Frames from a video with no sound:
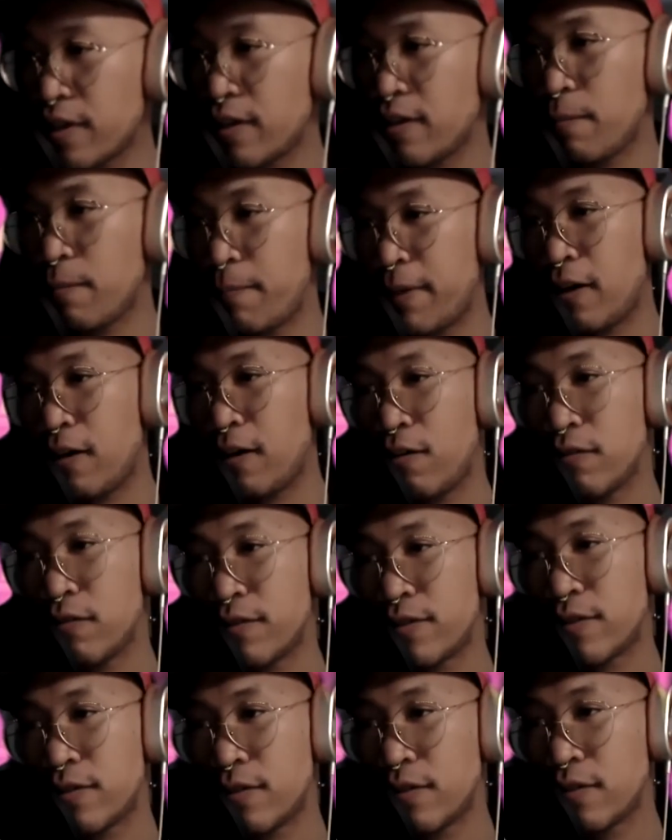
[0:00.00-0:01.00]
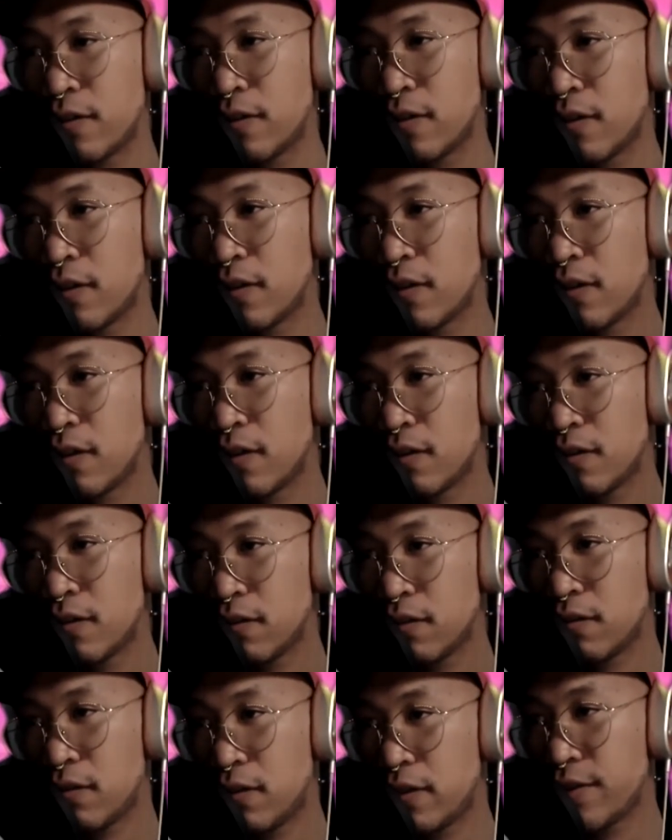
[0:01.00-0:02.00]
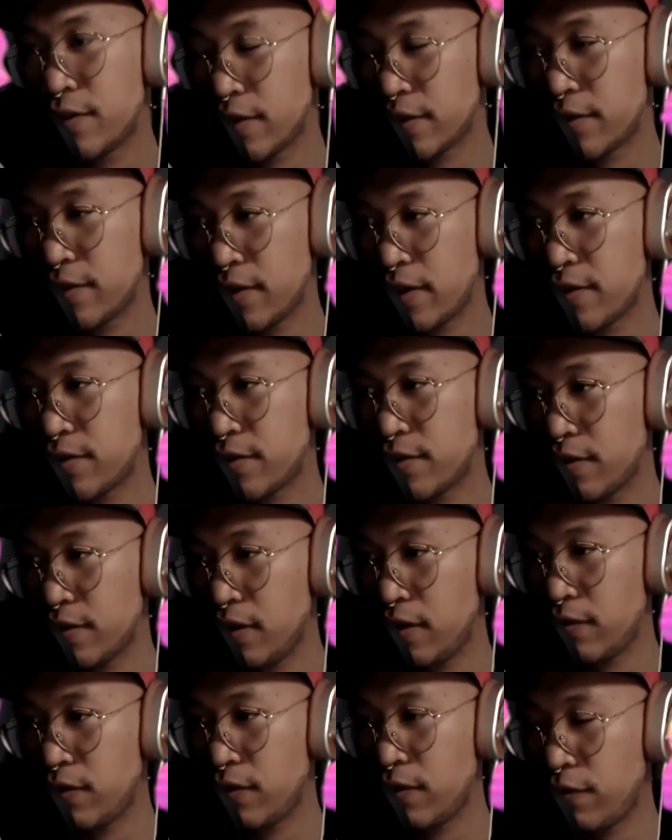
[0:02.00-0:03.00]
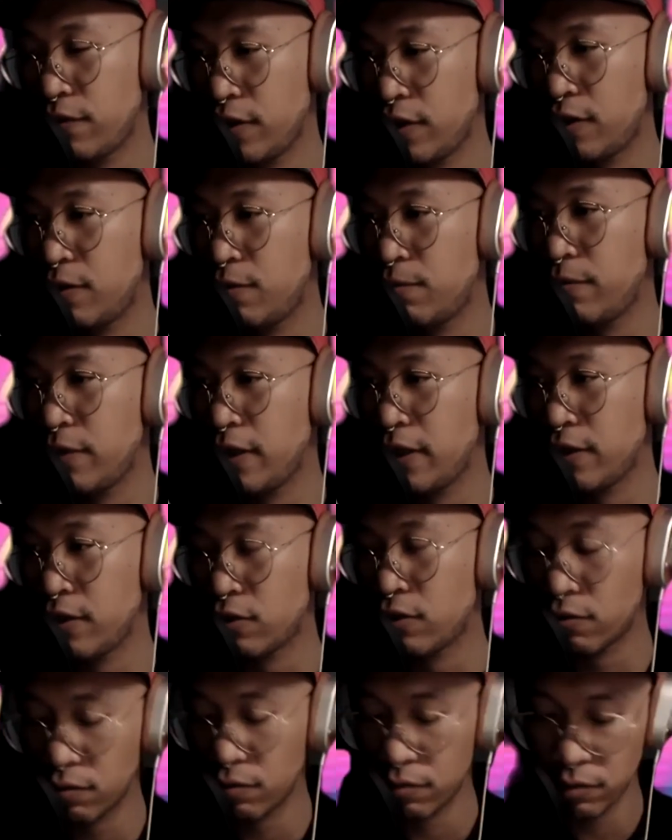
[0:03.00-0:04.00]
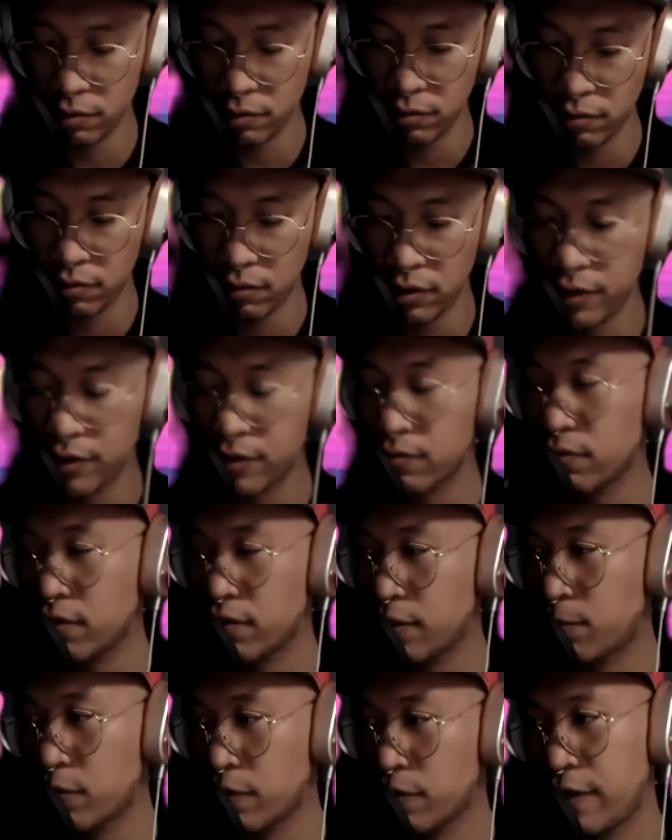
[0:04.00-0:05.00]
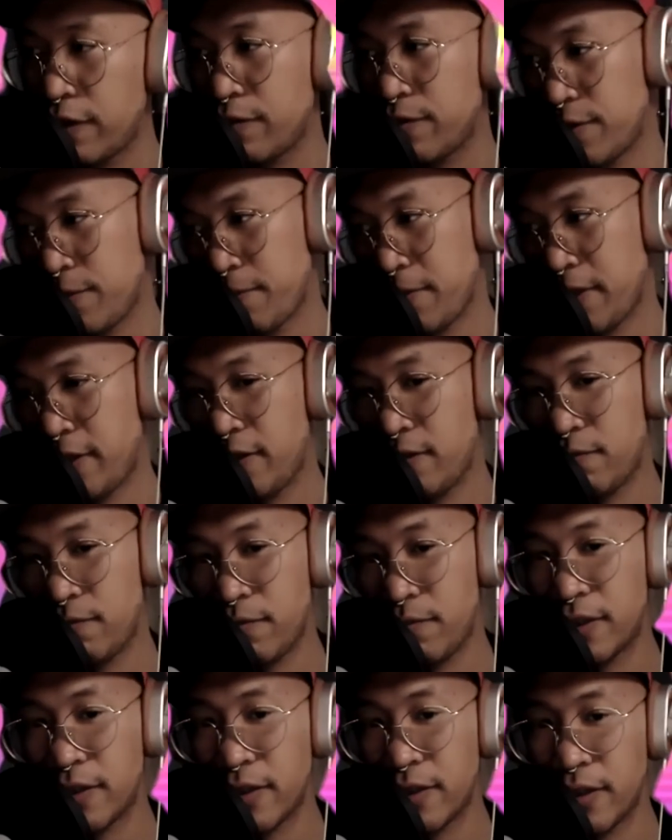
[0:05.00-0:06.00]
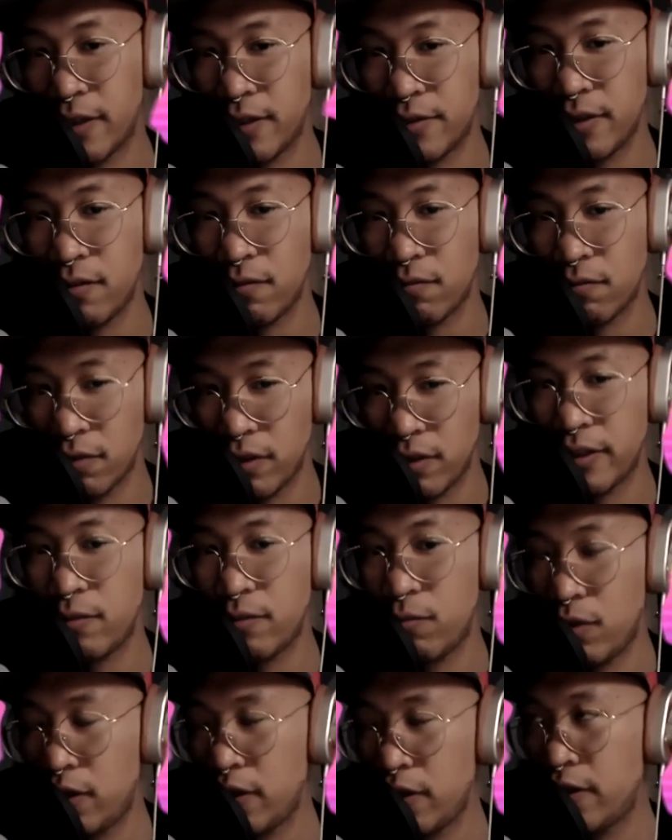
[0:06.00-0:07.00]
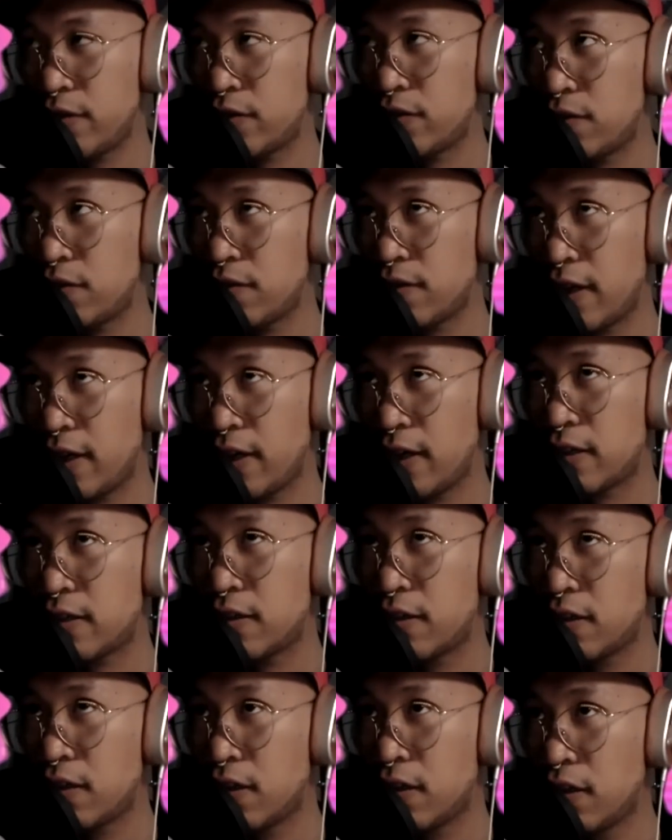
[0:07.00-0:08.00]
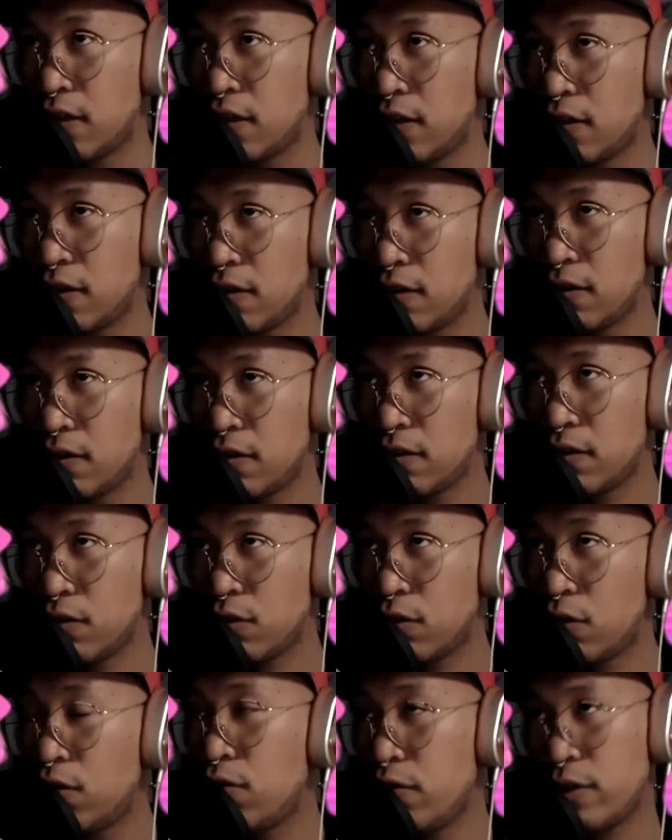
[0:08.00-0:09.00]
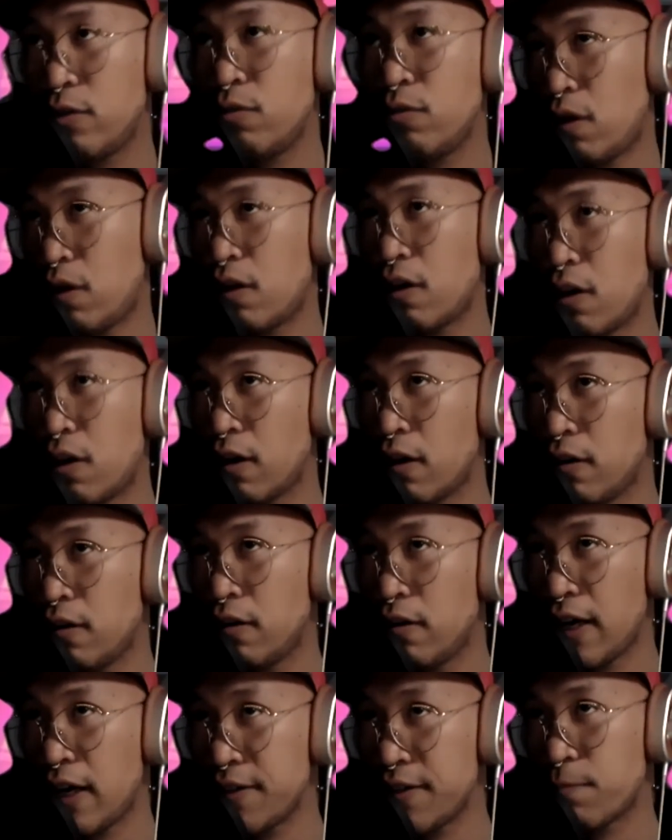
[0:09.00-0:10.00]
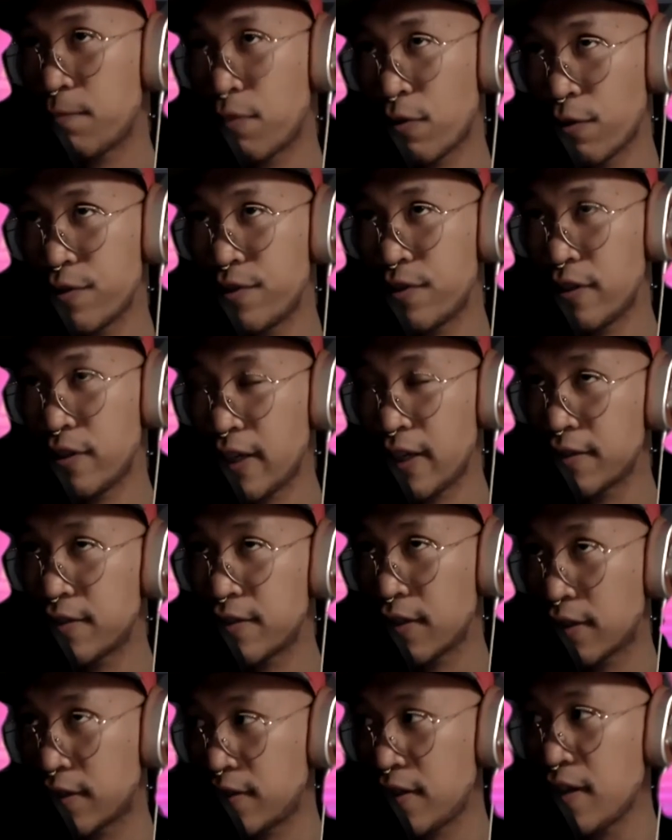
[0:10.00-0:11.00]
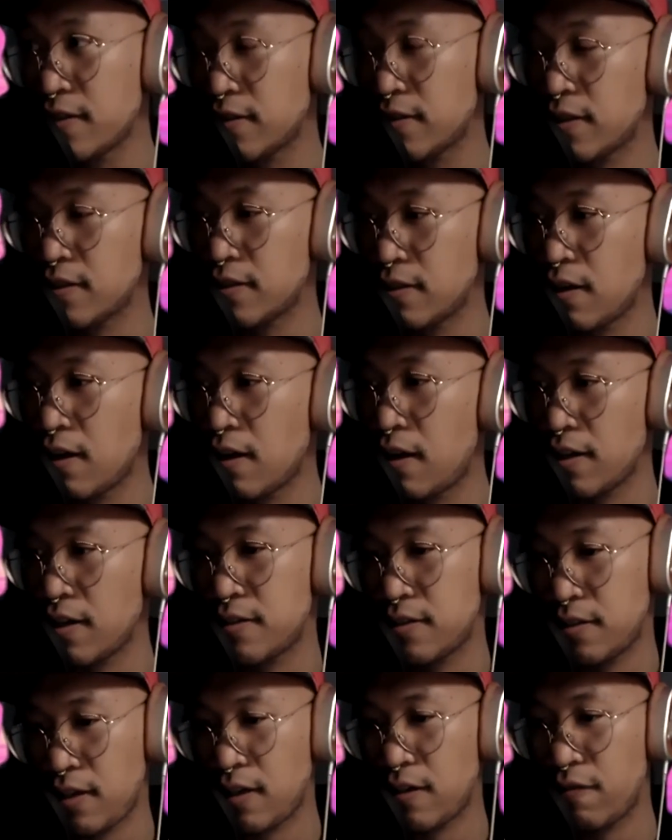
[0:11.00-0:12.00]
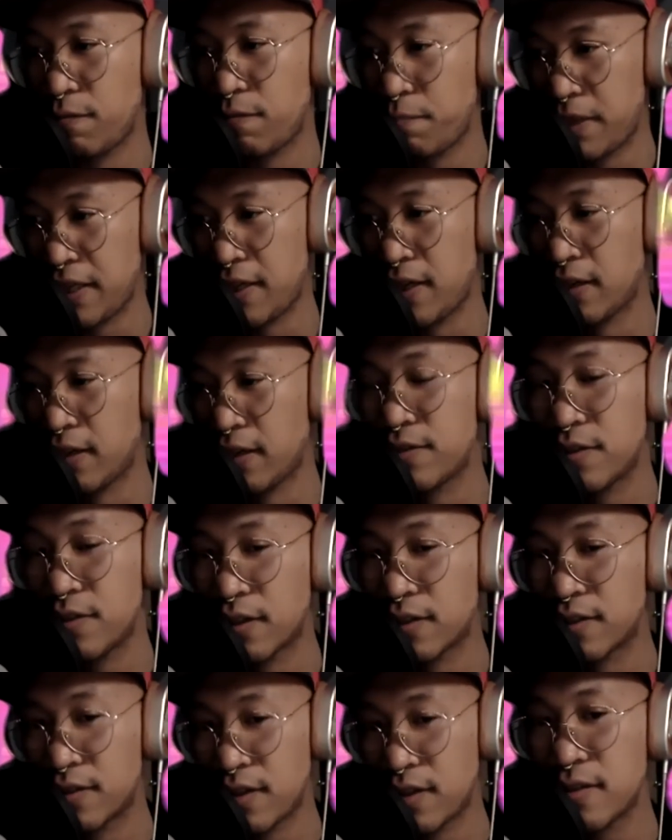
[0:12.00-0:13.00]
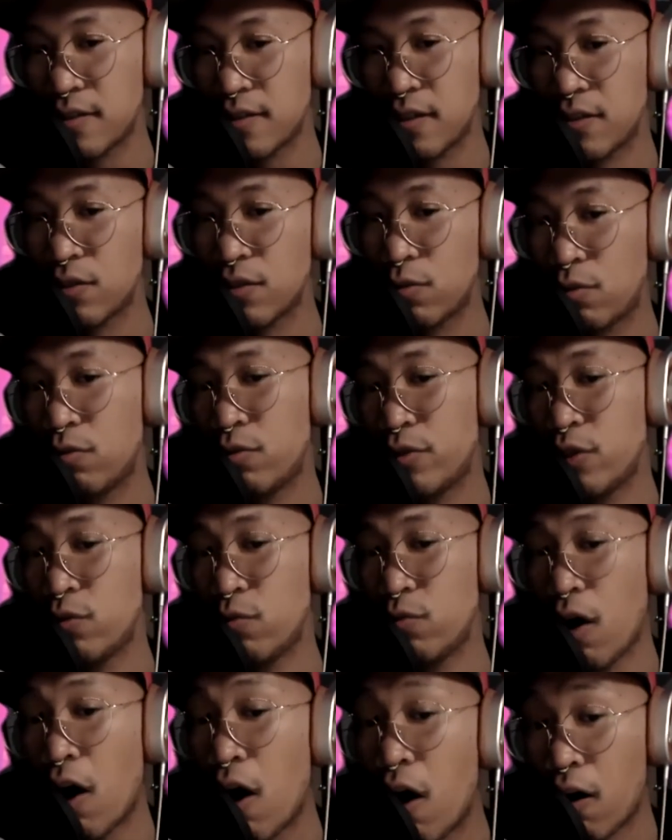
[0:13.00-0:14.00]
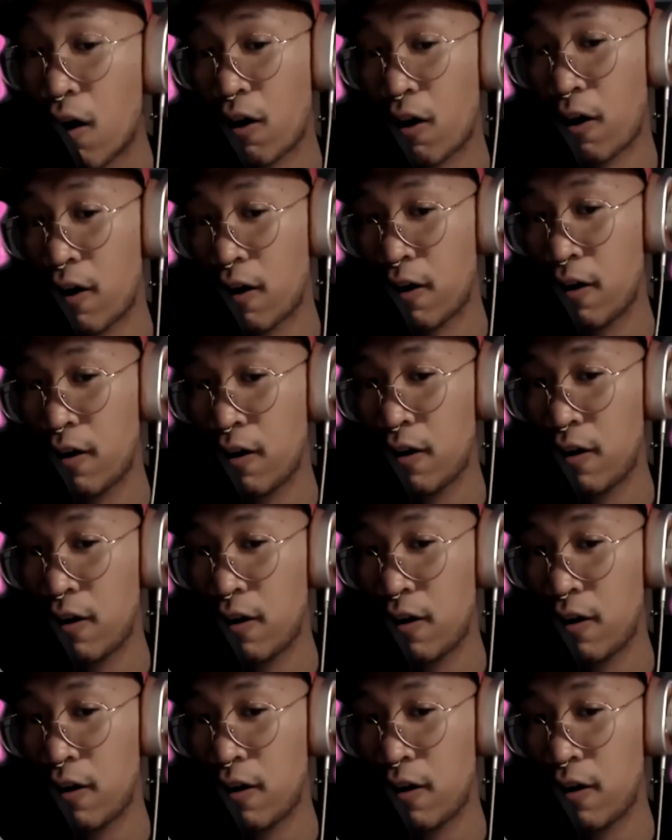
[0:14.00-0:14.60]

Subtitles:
about the success of the film and your crew is really profound to me, because it really was like who you are as a person. Like, success is not a state of being. Success is who you are and